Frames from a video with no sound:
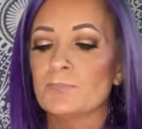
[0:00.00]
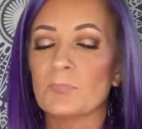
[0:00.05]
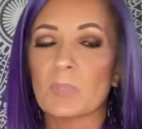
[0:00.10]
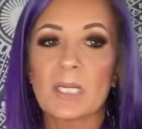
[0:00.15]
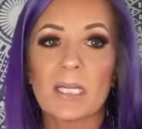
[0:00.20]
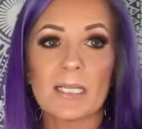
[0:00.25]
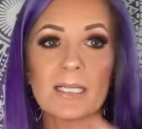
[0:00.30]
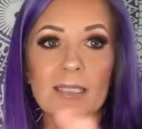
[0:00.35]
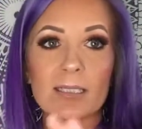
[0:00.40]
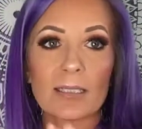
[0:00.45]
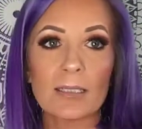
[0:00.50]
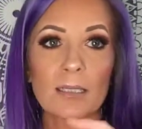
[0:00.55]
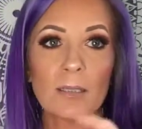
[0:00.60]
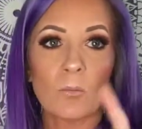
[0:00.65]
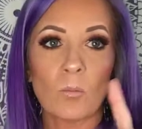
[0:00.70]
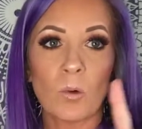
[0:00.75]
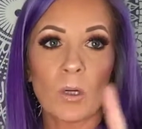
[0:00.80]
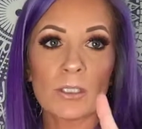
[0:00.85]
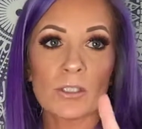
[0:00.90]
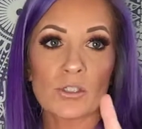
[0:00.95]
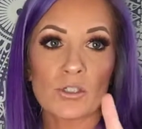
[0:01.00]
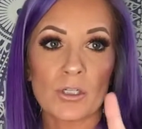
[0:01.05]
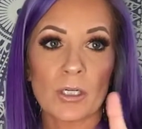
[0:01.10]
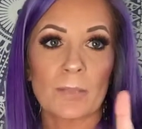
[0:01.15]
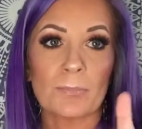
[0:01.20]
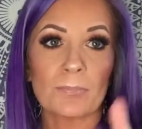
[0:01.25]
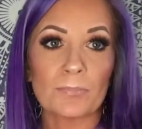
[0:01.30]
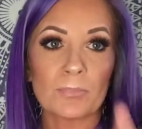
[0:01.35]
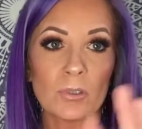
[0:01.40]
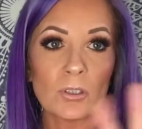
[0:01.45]
because 1
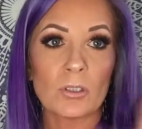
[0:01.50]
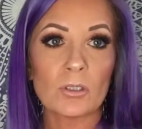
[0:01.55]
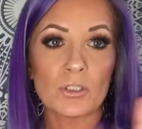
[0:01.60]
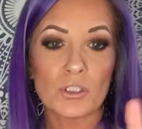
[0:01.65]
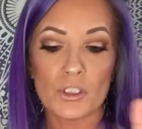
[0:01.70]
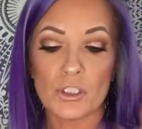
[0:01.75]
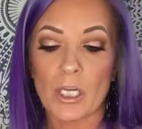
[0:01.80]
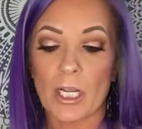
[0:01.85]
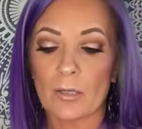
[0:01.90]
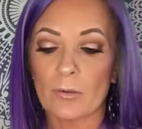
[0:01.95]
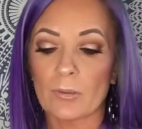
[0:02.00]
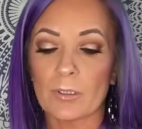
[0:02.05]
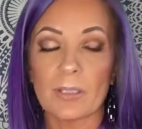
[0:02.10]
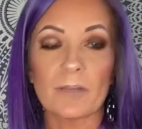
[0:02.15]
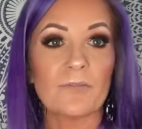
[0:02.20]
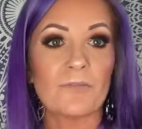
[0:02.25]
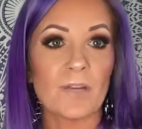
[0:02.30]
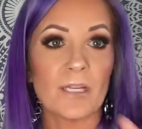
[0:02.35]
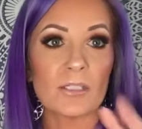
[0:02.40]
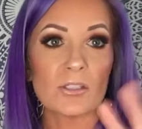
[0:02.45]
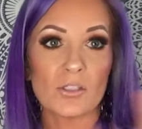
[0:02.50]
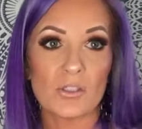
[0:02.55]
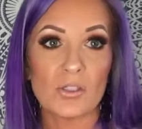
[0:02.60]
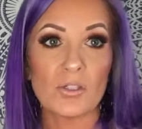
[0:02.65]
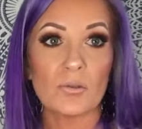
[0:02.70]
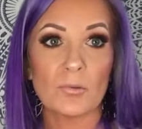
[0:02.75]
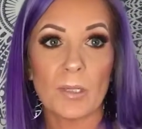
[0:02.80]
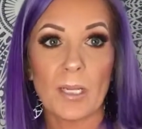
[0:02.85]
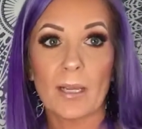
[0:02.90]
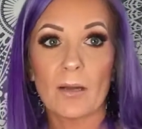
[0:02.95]
strip generally fits
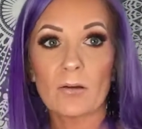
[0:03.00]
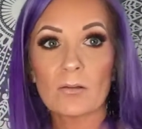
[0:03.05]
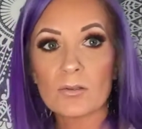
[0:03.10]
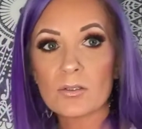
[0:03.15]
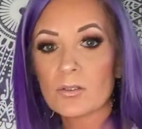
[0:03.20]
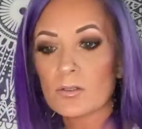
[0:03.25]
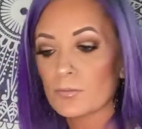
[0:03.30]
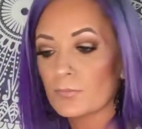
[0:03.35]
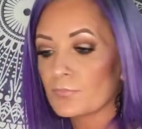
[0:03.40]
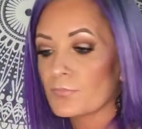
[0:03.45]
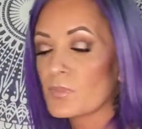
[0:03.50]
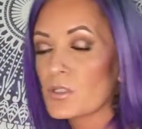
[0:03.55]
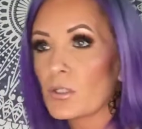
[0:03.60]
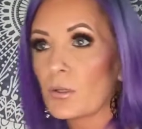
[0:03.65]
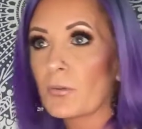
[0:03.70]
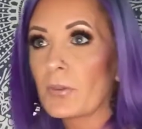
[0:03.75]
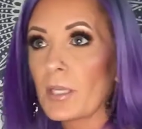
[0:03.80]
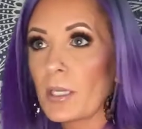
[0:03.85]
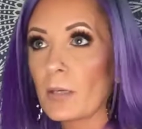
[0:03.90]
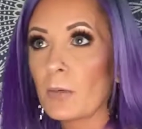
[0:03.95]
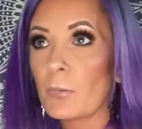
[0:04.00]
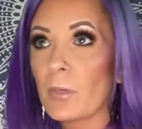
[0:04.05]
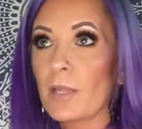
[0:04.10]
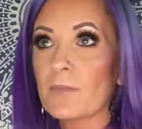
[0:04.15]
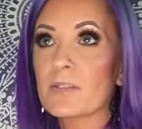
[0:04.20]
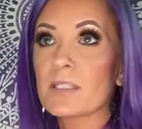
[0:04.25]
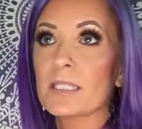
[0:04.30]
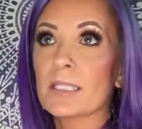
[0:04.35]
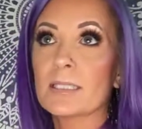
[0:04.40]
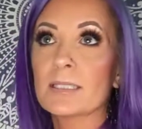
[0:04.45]
2 nails. So think we
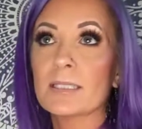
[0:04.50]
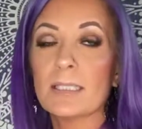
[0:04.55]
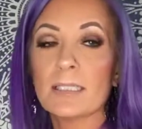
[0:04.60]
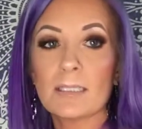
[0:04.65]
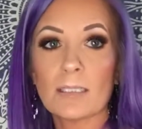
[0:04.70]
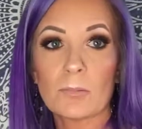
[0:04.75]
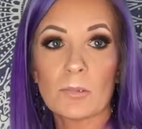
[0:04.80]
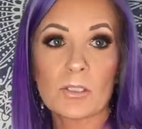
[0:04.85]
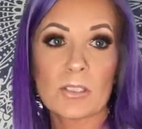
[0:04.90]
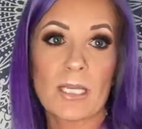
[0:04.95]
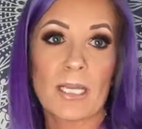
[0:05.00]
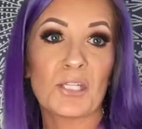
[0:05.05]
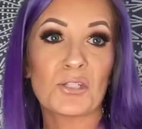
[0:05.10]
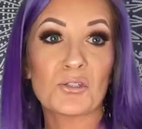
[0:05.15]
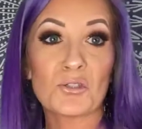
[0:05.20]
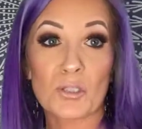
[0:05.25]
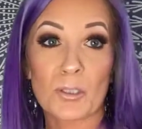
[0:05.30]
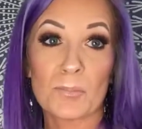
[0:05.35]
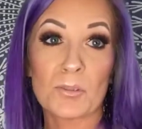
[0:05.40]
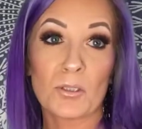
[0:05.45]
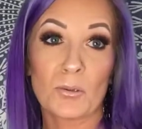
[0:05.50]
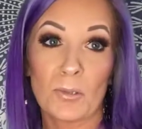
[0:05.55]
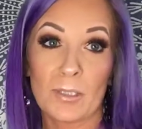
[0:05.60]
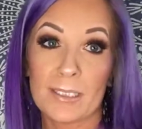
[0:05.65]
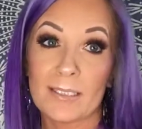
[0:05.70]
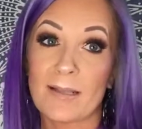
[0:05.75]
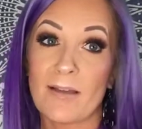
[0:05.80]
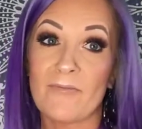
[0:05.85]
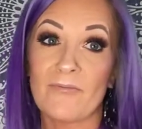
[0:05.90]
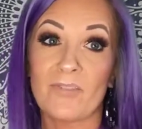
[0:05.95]
have 16 double-sided strips and
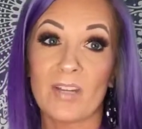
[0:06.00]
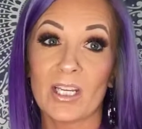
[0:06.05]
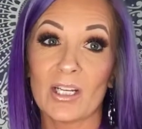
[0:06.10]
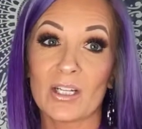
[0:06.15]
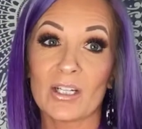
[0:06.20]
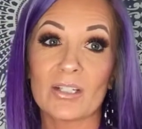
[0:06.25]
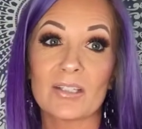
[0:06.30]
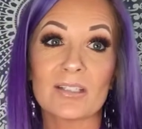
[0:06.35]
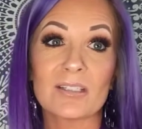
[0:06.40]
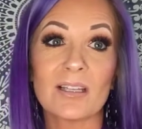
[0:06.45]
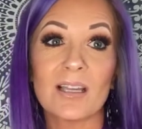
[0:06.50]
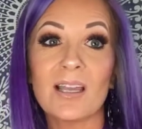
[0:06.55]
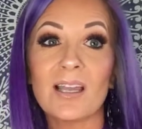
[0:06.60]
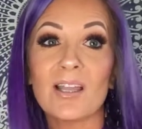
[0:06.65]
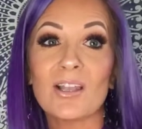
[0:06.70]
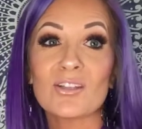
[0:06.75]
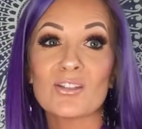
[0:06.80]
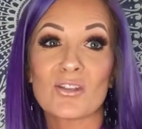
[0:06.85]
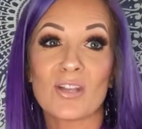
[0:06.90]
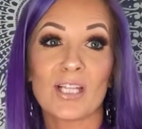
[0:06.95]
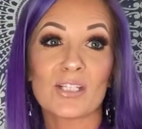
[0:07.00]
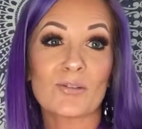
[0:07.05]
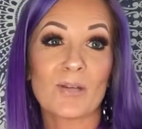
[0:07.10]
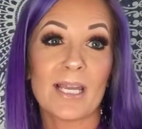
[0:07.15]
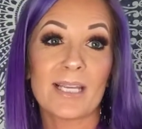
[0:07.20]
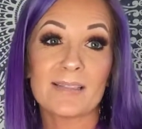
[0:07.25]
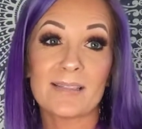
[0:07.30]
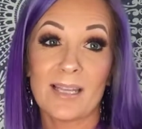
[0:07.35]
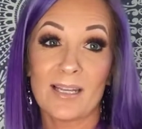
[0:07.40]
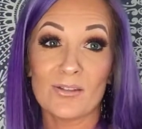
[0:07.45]
only 10 fingers. So that's
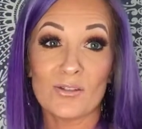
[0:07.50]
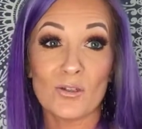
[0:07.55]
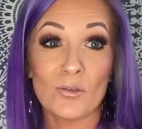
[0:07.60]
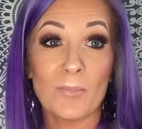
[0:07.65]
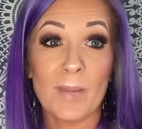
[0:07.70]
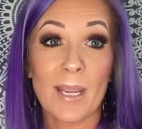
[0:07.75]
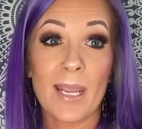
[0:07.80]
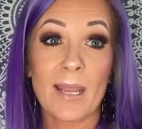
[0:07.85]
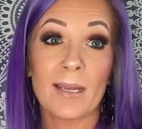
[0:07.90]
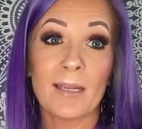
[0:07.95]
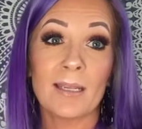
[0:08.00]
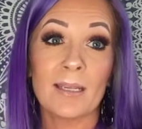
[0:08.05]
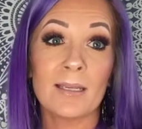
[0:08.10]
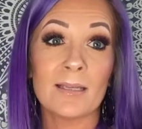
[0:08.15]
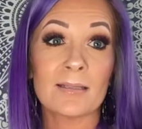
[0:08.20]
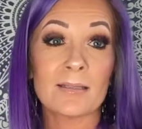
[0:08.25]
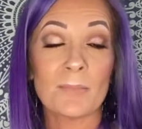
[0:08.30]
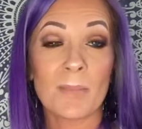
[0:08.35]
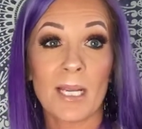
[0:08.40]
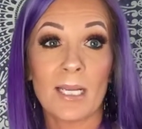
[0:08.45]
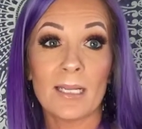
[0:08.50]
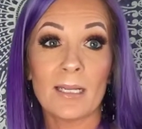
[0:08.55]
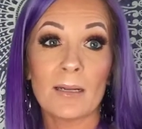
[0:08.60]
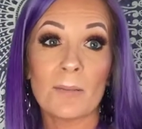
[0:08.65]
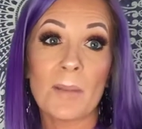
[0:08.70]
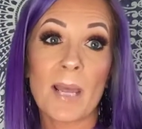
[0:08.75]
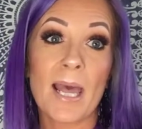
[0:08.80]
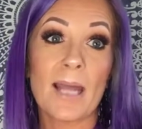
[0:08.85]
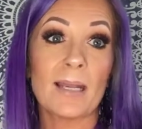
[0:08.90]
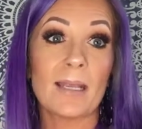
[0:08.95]
why I say 2 manis, a mani
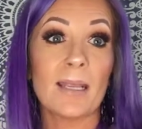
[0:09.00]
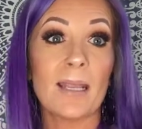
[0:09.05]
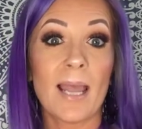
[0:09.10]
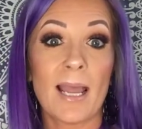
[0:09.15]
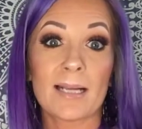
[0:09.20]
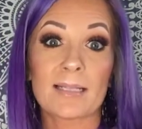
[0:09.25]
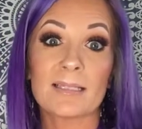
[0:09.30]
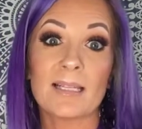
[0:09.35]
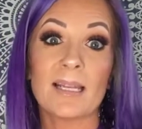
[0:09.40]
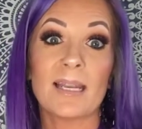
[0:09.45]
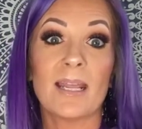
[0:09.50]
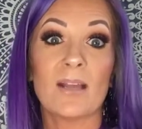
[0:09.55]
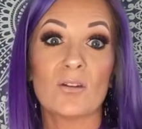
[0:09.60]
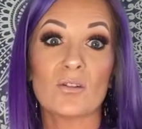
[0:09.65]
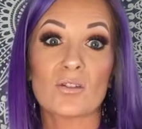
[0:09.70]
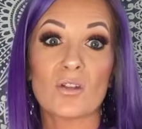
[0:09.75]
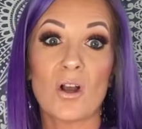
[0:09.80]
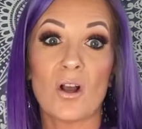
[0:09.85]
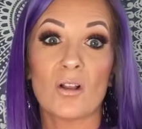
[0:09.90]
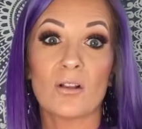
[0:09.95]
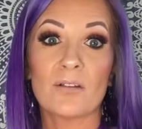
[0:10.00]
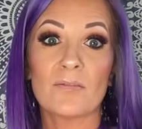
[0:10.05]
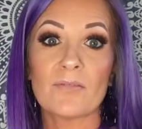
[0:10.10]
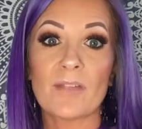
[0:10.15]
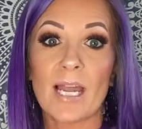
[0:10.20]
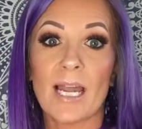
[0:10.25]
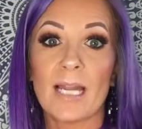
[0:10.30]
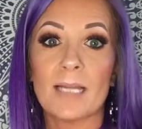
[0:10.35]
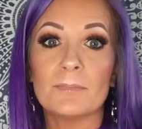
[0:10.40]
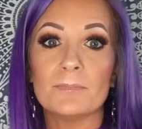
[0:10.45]
and a pedi, accent nails, all of
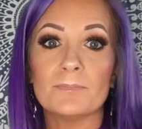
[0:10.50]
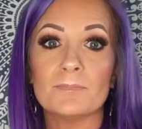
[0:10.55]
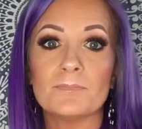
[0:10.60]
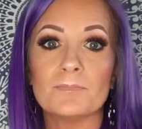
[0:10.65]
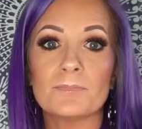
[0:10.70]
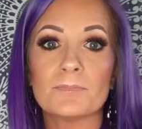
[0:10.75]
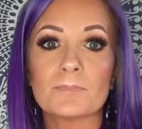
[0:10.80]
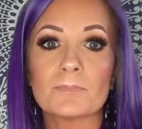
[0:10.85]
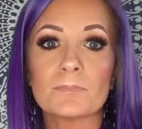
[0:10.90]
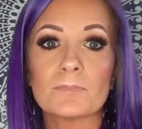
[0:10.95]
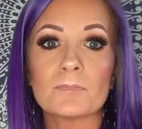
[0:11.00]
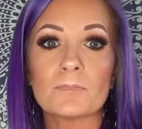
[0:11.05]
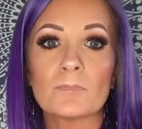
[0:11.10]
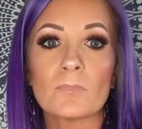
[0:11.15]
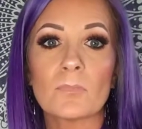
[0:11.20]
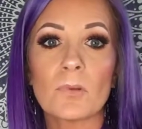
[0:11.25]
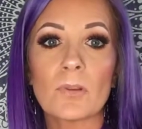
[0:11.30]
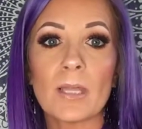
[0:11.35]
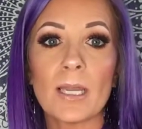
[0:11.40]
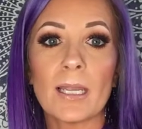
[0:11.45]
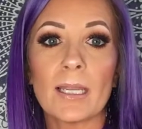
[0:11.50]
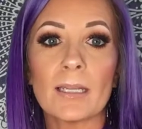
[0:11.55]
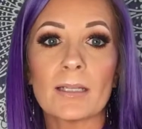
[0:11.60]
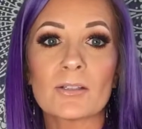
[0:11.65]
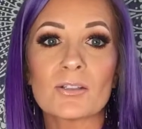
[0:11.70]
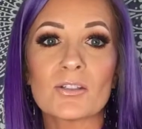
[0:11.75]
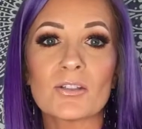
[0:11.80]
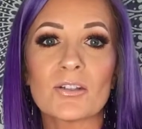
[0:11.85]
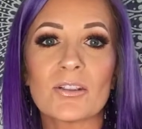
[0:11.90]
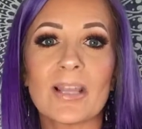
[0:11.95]
that. That
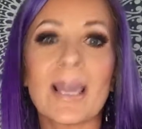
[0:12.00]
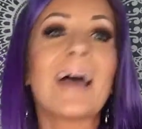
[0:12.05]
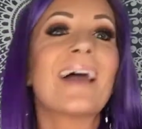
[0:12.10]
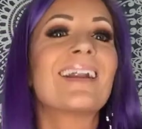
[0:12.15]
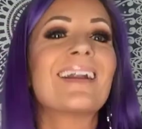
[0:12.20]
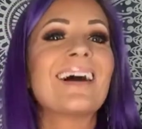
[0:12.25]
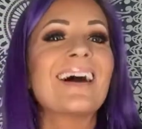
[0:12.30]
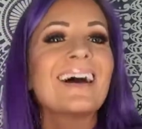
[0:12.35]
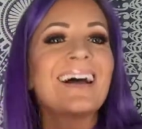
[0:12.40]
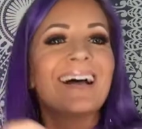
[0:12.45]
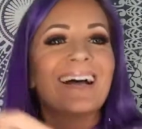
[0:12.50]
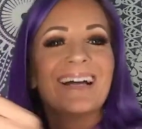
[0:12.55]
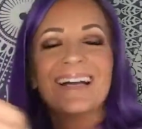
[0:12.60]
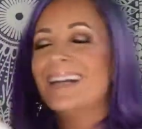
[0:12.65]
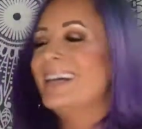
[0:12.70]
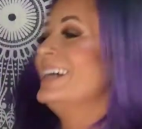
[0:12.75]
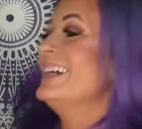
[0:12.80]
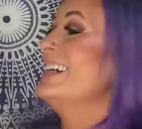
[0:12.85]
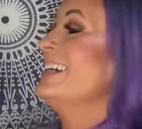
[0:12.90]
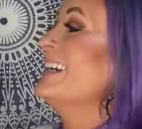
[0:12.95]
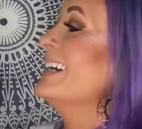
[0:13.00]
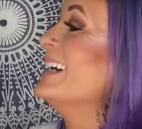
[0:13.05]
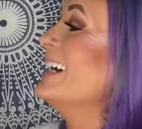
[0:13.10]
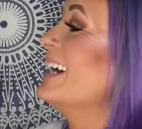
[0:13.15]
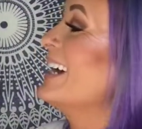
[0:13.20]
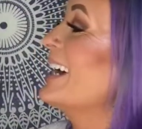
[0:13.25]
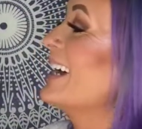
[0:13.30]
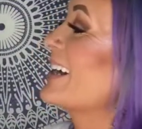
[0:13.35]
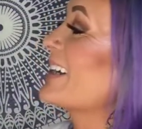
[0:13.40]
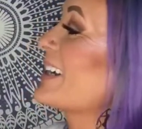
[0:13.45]
answered that.
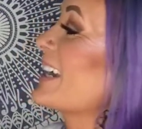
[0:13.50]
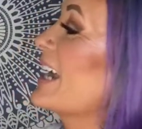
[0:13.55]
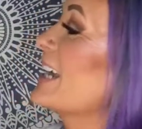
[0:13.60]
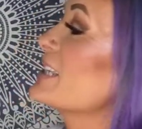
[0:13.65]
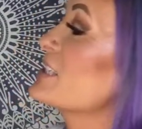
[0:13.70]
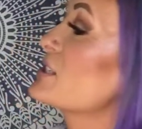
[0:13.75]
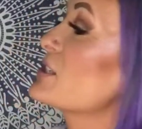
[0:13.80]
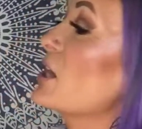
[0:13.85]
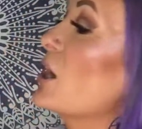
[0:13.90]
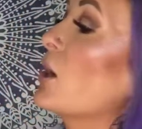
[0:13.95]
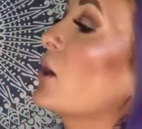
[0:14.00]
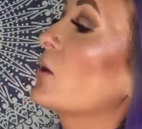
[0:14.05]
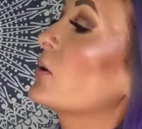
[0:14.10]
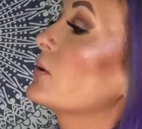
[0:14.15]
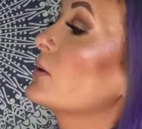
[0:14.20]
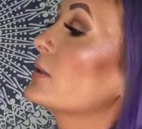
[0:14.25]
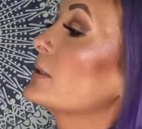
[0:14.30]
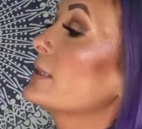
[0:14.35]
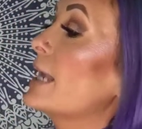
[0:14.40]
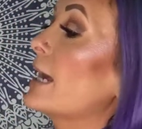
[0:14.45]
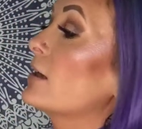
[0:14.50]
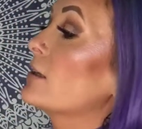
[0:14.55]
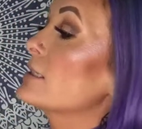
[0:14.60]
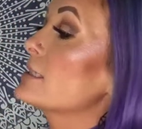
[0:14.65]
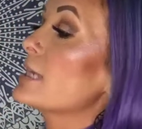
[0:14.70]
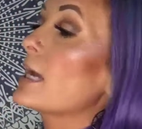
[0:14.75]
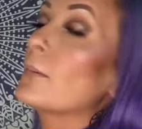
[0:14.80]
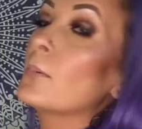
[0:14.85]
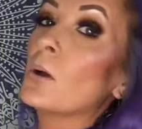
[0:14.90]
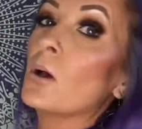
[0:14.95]
Okay, so now to
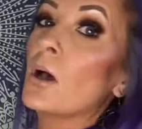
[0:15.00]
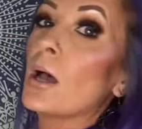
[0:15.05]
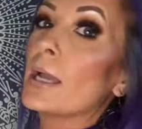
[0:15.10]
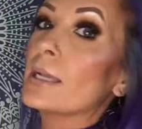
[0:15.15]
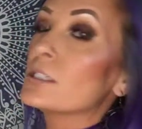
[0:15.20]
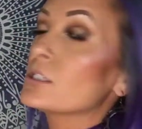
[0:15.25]
double, I